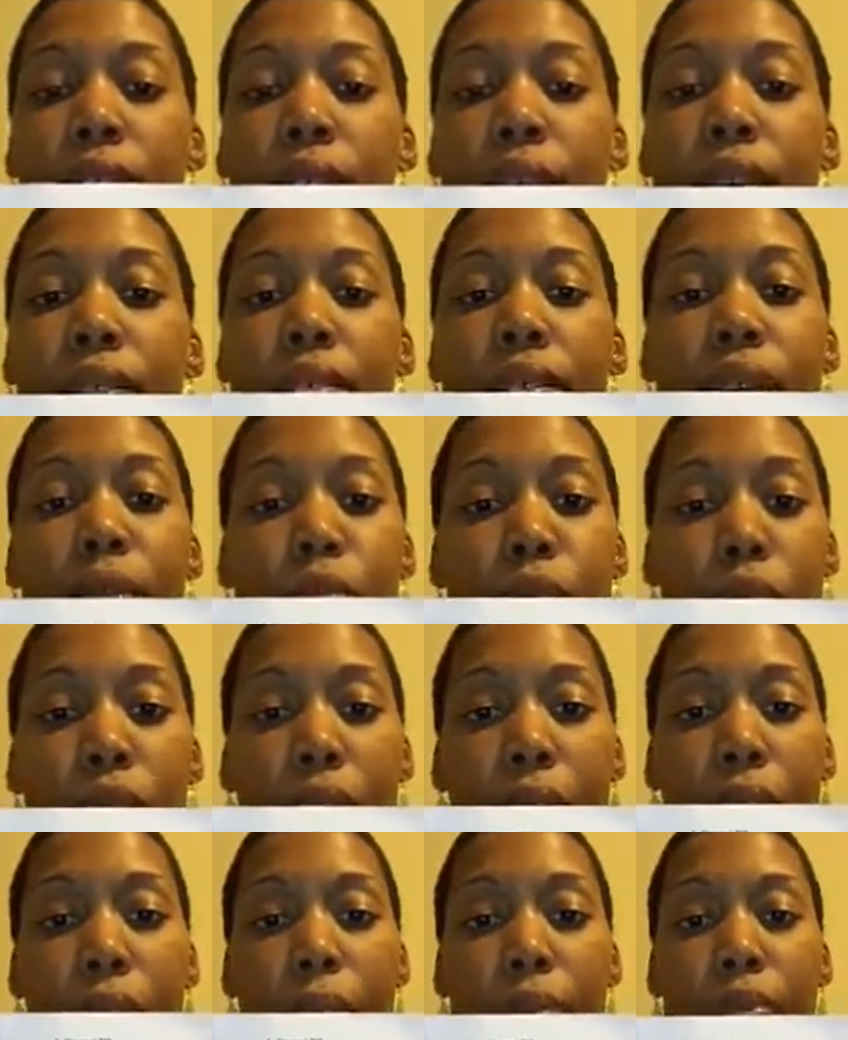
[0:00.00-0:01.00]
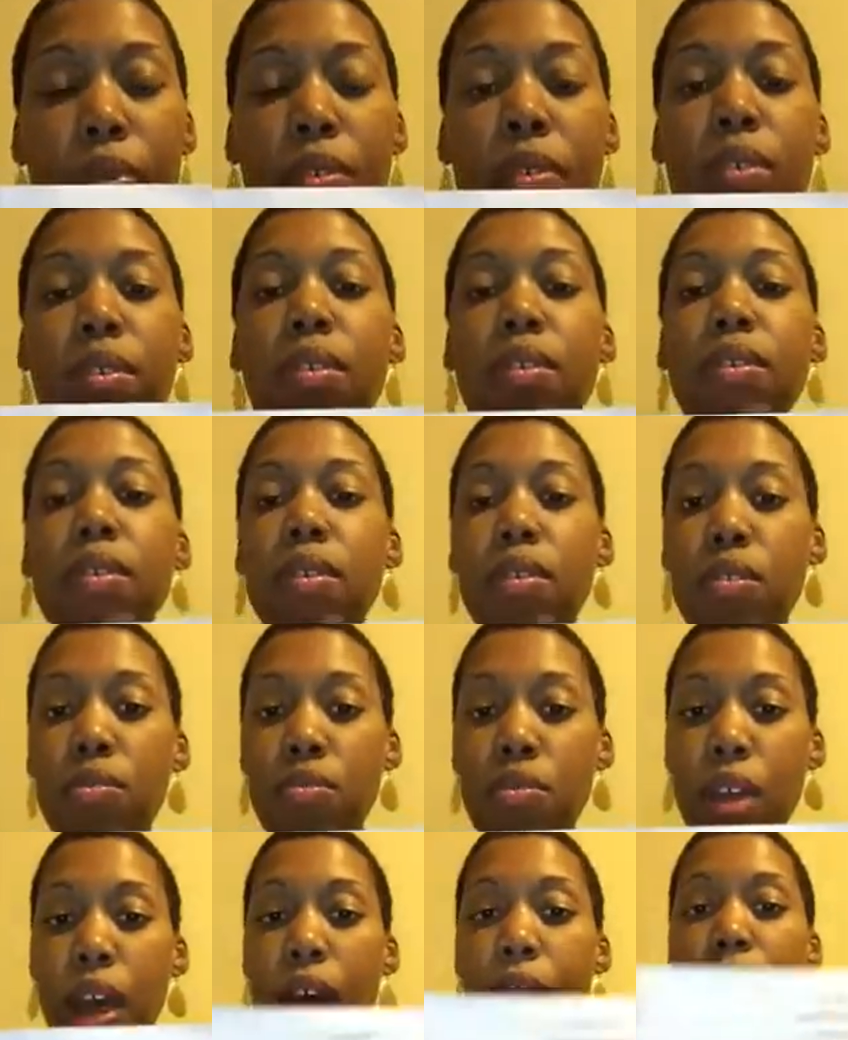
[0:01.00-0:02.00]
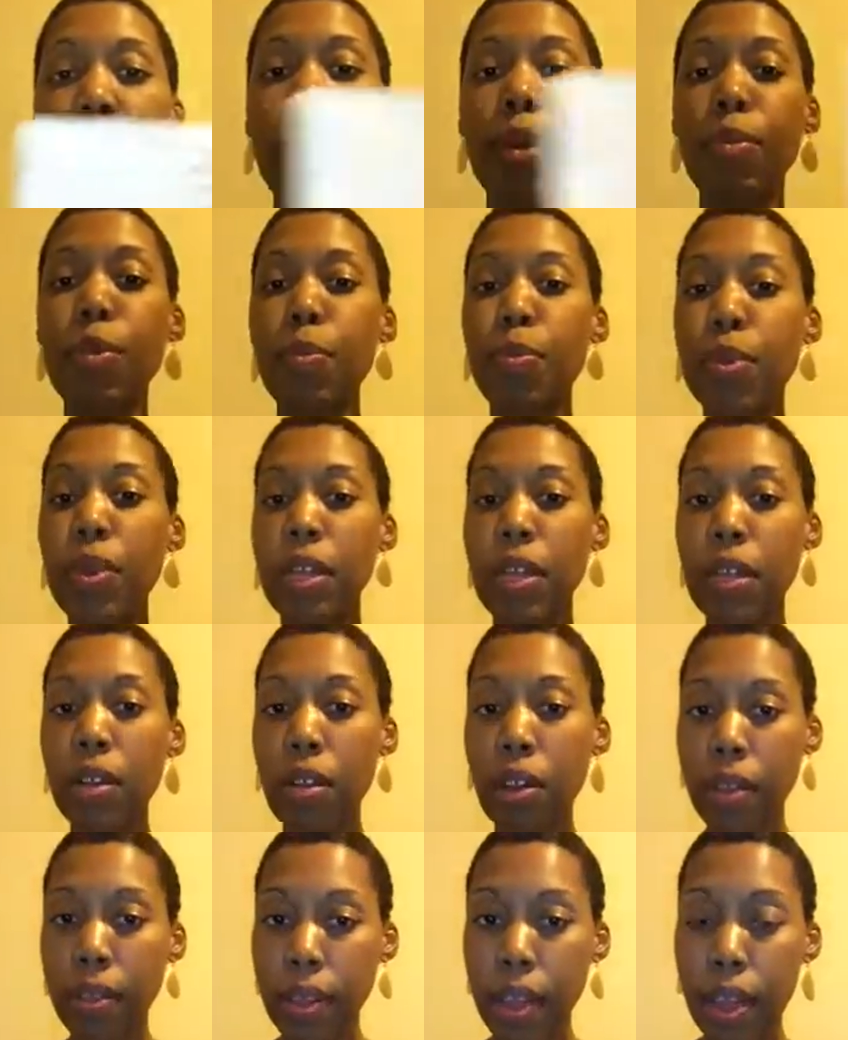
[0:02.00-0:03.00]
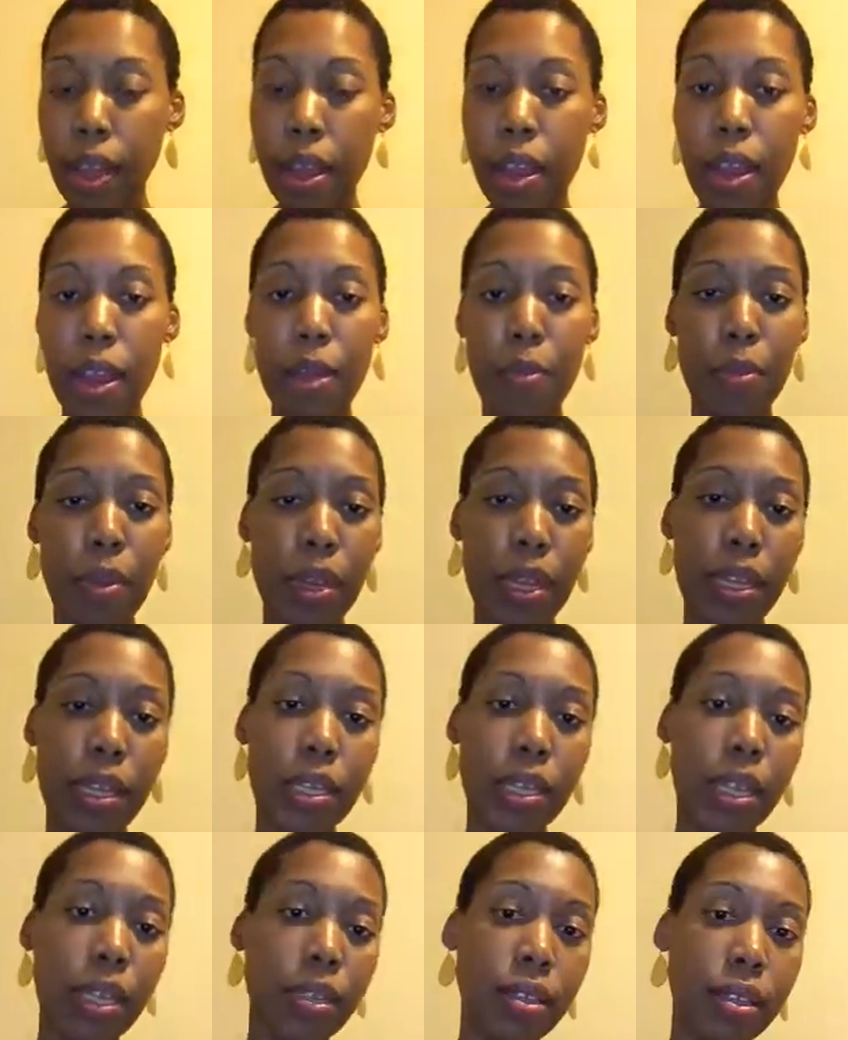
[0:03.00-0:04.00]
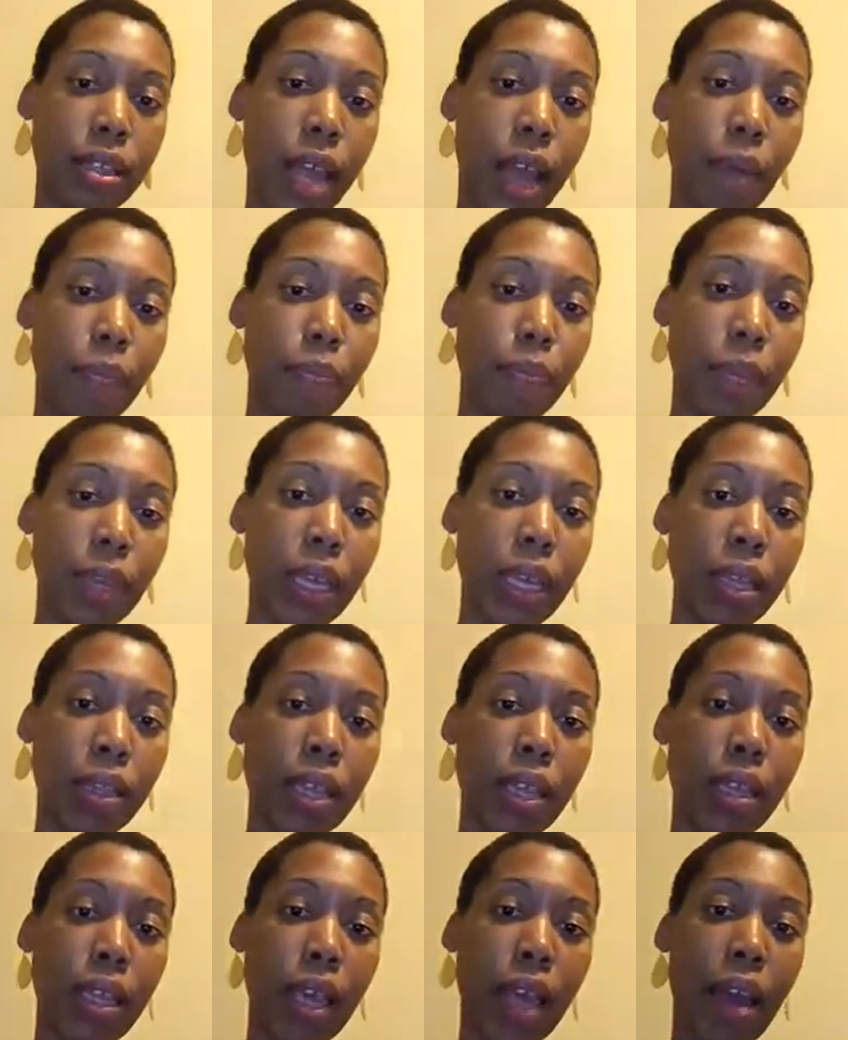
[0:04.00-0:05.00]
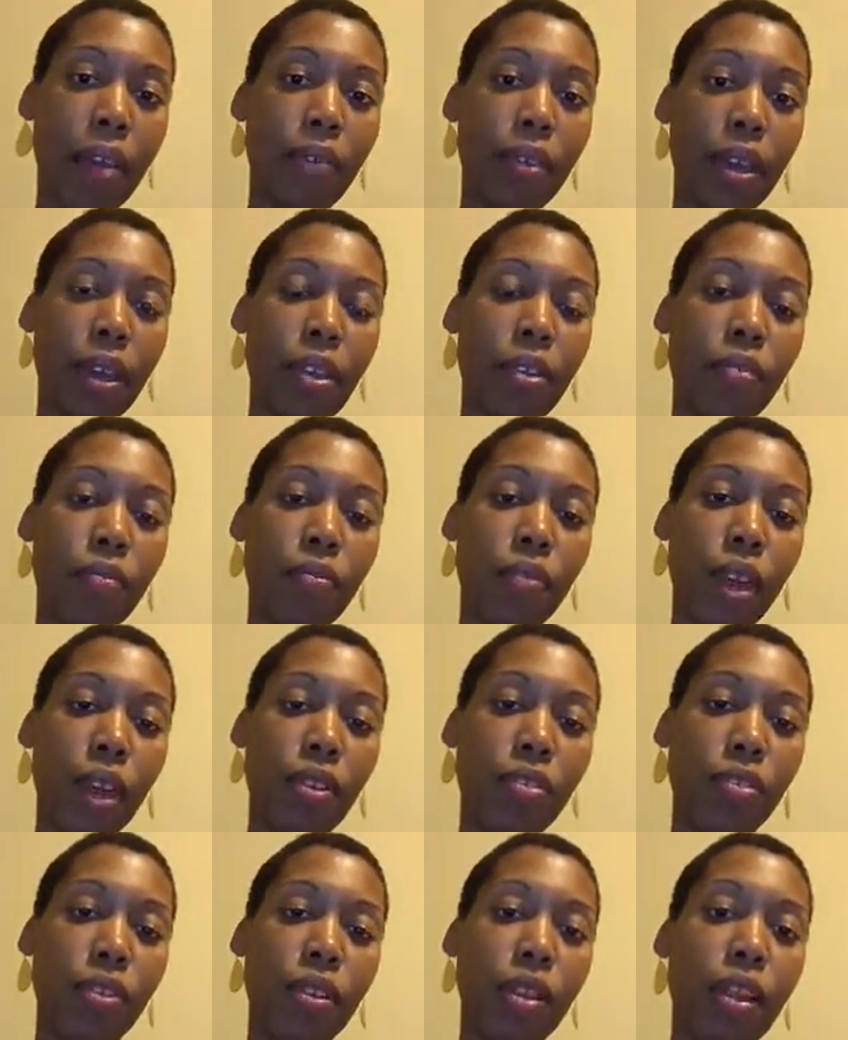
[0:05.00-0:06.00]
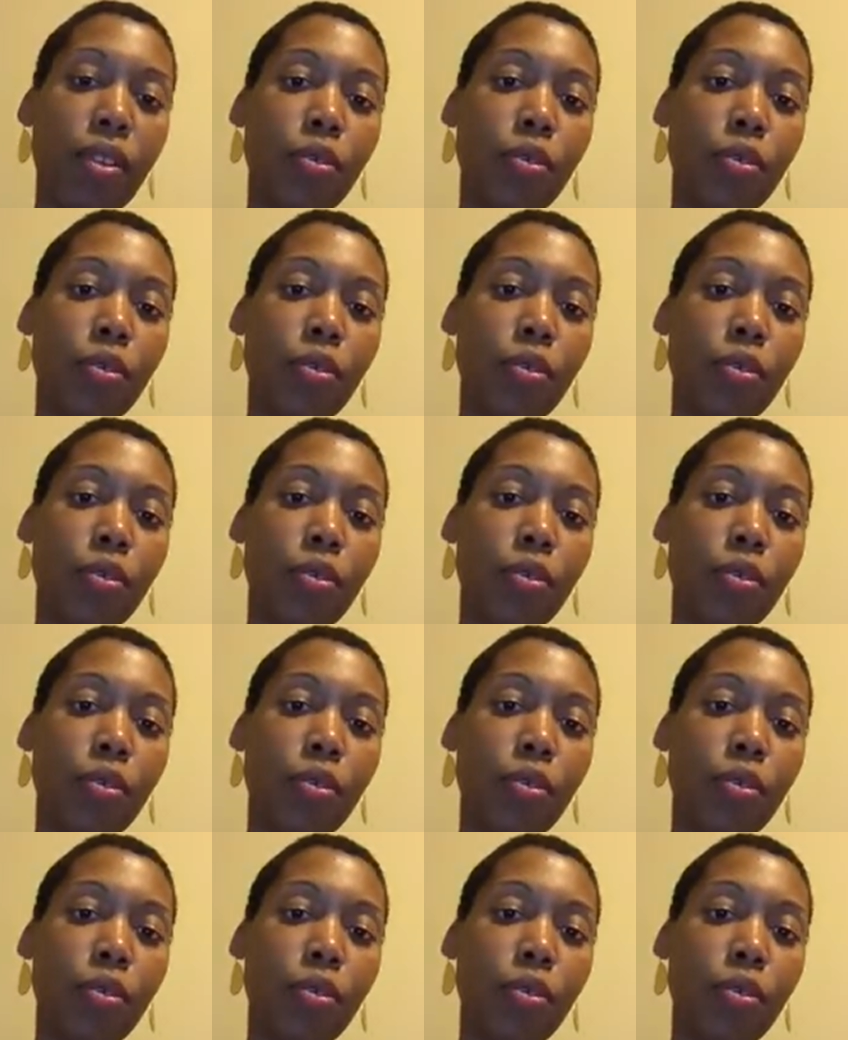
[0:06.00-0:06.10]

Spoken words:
Now, sometimes your child might be pulling on their ear, but it does not mean that they have an ear infection.